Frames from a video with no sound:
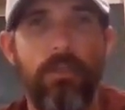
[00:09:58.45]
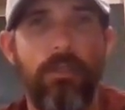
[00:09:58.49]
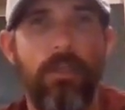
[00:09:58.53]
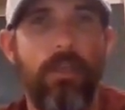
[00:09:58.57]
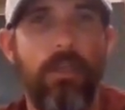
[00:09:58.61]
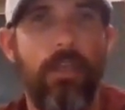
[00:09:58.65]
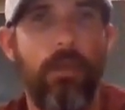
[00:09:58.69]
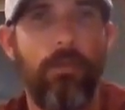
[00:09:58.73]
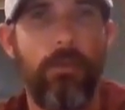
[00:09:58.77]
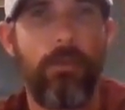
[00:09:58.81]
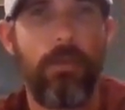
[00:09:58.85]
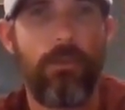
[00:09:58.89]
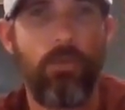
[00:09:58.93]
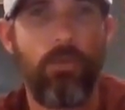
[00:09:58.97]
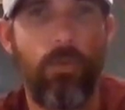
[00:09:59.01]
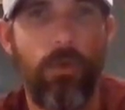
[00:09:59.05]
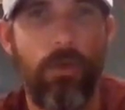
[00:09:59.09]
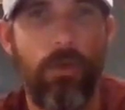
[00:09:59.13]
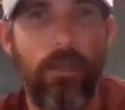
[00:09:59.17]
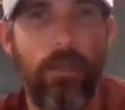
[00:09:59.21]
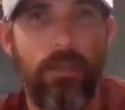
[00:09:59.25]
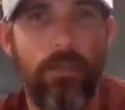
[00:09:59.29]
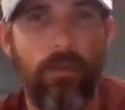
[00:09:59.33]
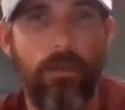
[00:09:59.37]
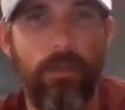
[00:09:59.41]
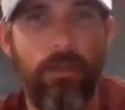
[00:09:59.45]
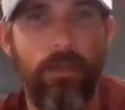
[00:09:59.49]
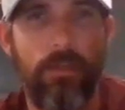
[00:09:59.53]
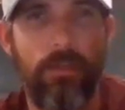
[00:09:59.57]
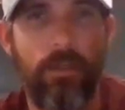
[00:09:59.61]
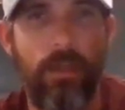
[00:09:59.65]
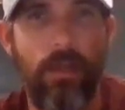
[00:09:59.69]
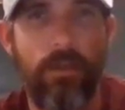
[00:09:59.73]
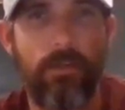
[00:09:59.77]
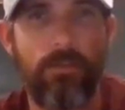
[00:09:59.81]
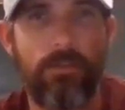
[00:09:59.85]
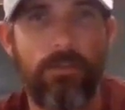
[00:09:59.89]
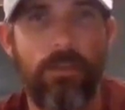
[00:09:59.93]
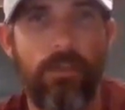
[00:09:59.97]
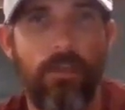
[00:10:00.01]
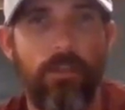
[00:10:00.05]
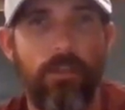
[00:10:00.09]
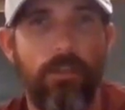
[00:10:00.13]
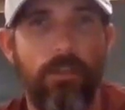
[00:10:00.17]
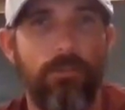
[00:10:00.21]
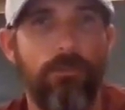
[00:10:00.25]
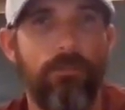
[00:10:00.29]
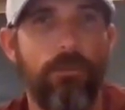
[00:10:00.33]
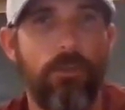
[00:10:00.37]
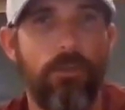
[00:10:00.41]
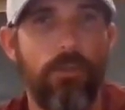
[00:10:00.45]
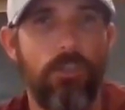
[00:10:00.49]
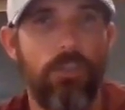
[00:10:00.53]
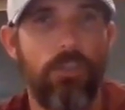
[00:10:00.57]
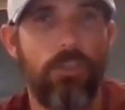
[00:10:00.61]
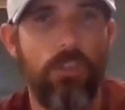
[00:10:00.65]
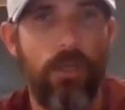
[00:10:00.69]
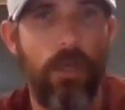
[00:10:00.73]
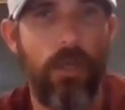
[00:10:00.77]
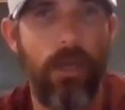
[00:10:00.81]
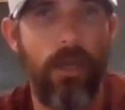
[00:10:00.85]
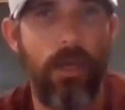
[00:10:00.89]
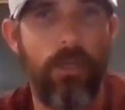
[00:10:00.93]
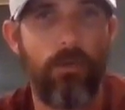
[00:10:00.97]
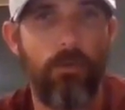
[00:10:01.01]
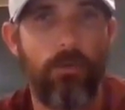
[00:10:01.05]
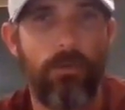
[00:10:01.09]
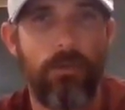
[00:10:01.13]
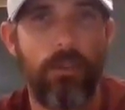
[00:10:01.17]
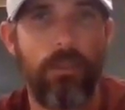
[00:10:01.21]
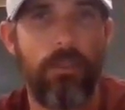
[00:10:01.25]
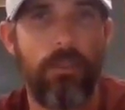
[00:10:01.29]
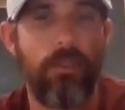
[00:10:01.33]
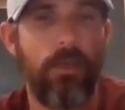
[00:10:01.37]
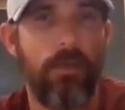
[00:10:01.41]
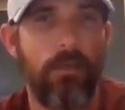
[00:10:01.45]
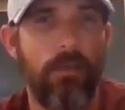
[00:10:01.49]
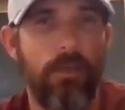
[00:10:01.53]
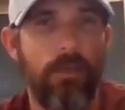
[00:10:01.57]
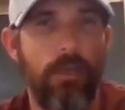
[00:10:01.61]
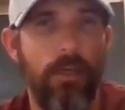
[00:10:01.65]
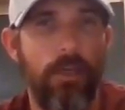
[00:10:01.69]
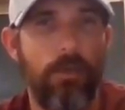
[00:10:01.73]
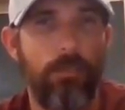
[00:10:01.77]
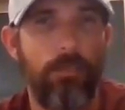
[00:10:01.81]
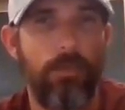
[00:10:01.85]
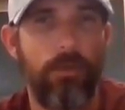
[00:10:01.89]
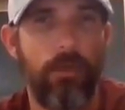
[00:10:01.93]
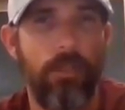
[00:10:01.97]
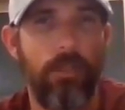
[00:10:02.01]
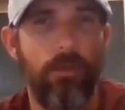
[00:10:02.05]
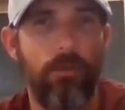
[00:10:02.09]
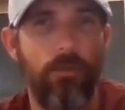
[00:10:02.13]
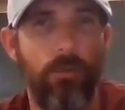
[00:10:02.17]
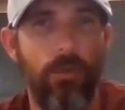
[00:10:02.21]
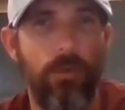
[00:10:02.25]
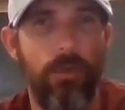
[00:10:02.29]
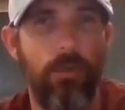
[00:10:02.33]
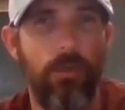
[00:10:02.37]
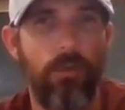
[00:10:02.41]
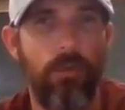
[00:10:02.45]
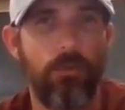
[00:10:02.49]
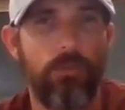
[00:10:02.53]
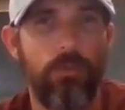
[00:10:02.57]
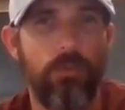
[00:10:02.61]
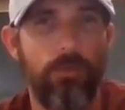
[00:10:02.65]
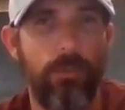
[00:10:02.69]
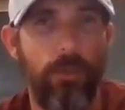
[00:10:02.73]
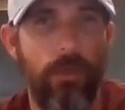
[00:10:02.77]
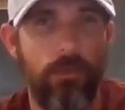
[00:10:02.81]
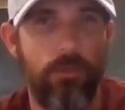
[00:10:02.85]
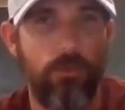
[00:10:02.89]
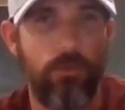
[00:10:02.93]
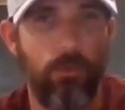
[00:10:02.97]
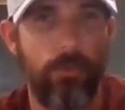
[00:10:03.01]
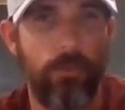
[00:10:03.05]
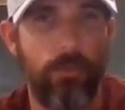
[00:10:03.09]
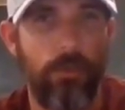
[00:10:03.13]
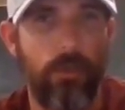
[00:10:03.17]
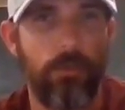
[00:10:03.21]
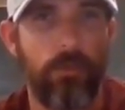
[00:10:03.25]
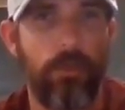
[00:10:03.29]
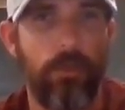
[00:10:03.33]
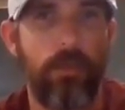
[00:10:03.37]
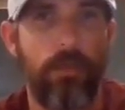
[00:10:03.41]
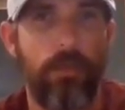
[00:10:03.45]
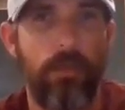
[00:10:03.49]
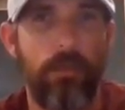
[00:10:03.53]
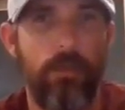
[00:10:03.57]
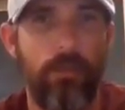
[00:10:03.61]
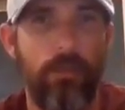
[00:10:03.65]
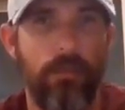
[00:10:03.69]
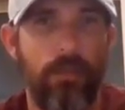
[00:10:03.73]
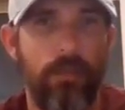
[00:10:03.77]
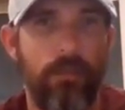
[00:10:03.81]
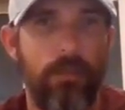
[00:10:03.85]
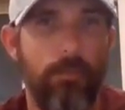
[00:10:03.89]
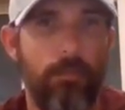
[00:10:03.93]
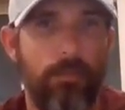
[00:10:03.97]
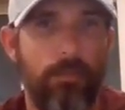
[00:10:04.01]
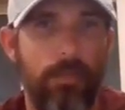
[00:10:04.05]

they give me 20, 30,000 on the first shot with a young company when no special build out other than